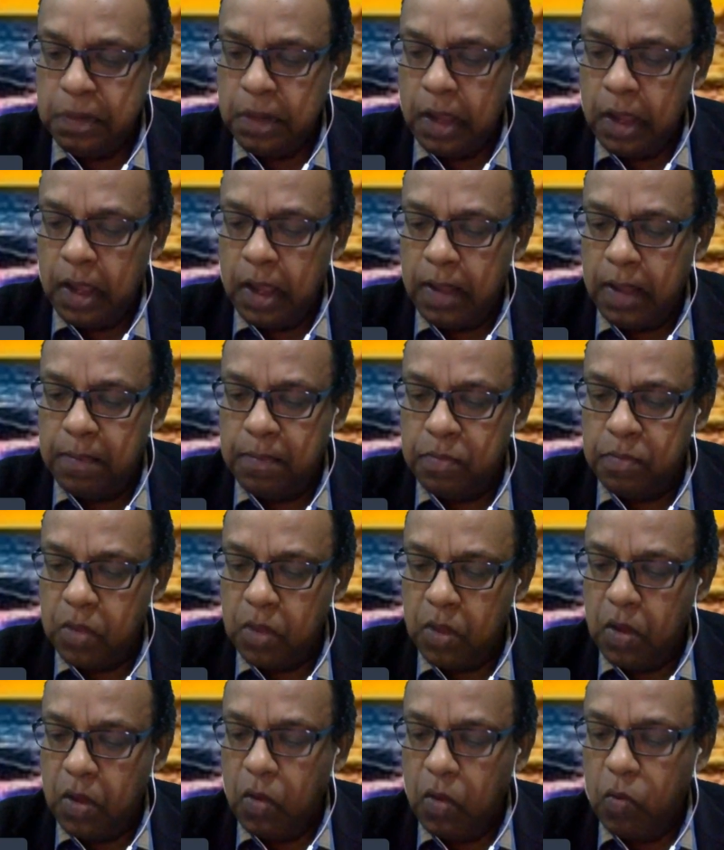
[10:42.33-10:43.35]
um,
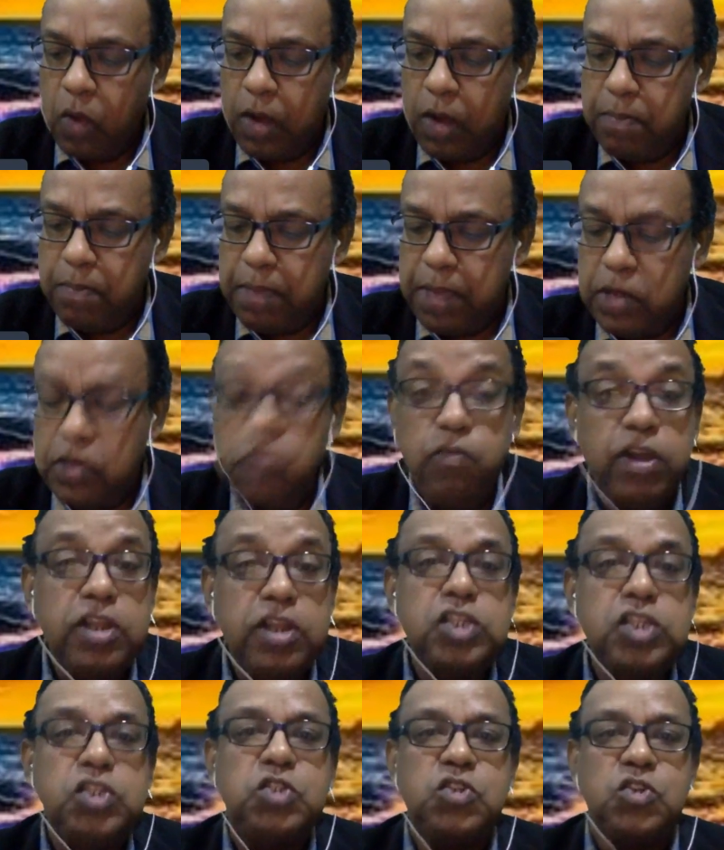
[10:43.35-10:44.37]
what made you
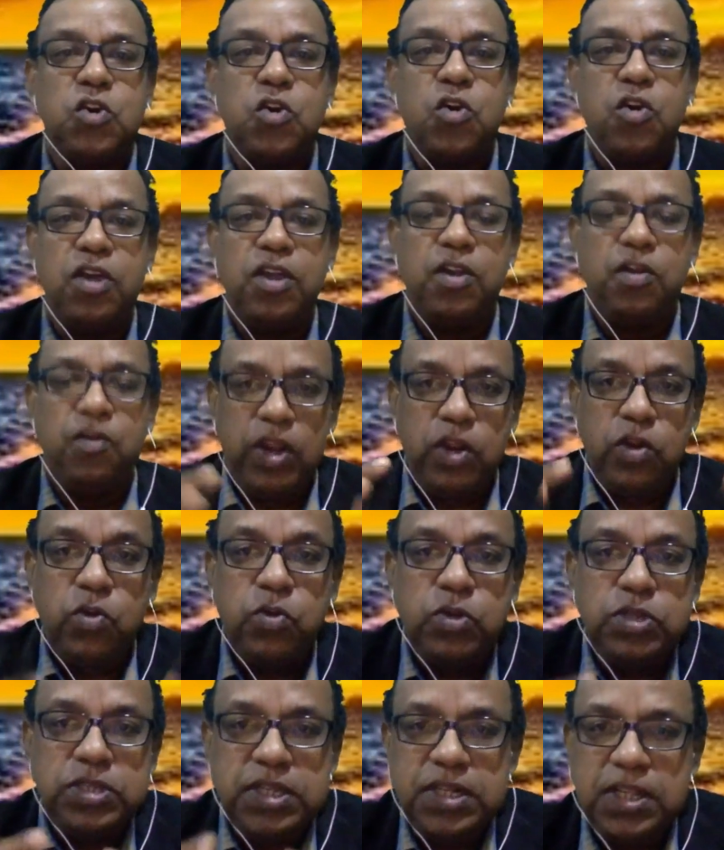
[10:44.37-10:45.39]
very strong you know when you
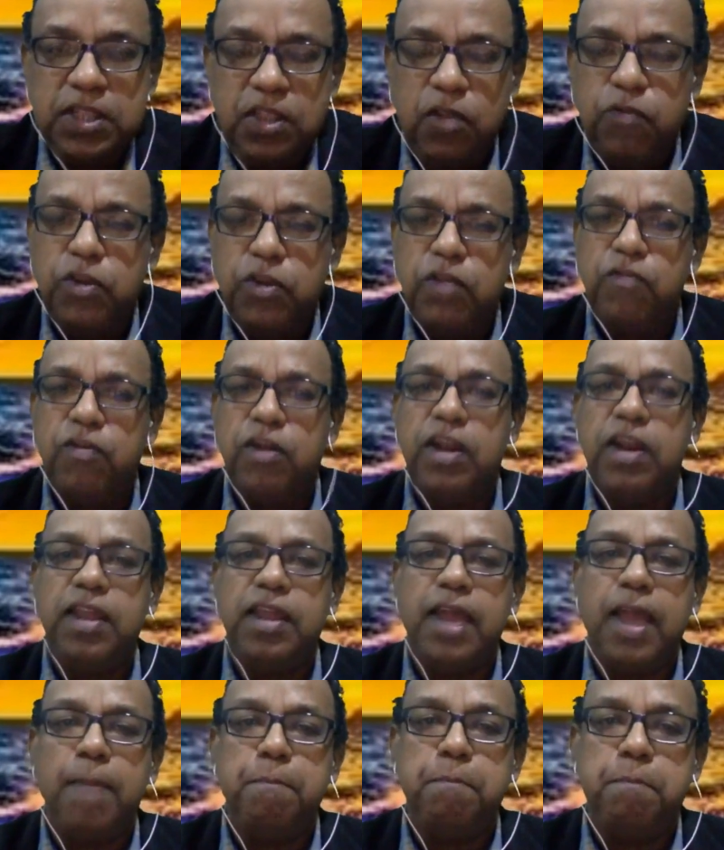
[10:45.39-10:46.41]
do something you feel
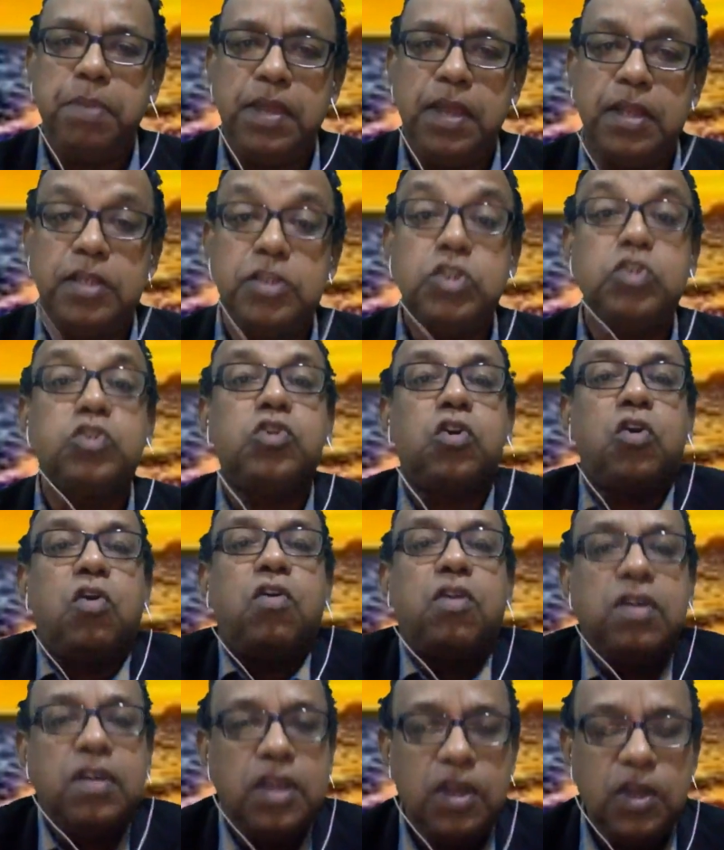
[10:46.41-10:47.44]
very happy and
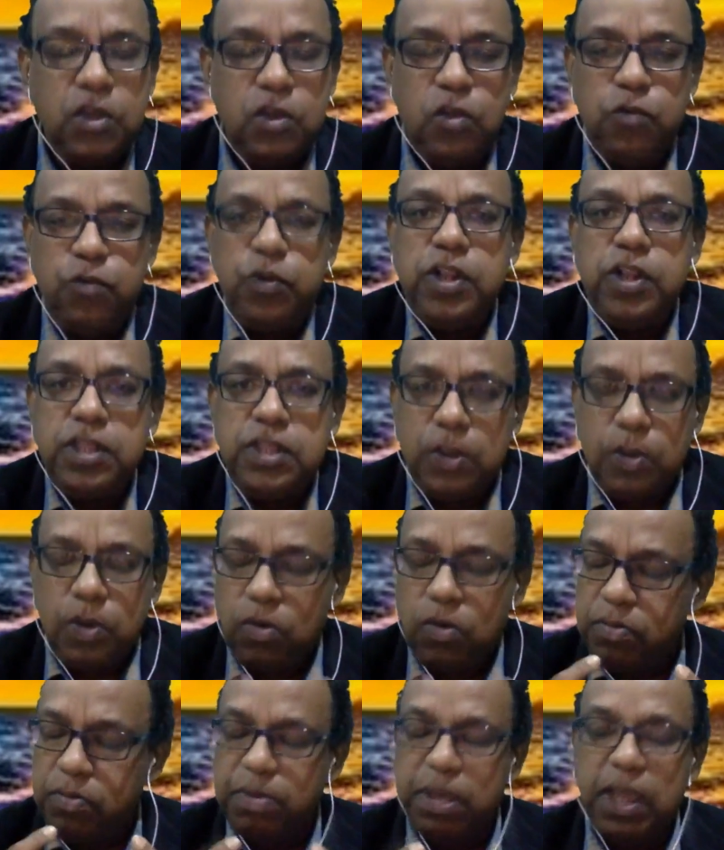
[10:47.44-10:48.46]
strong you feel
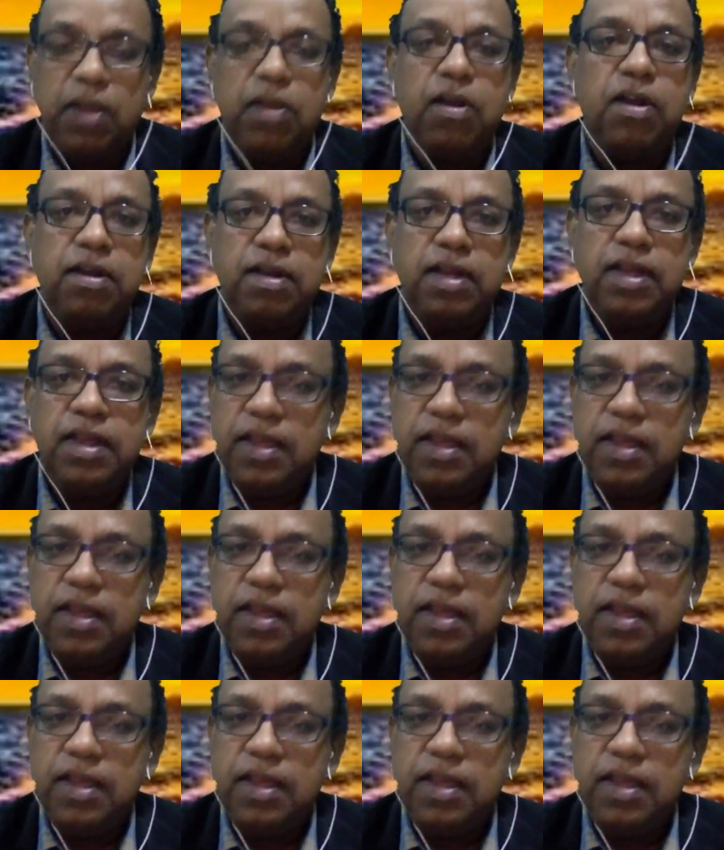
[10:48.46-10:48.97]
oh my god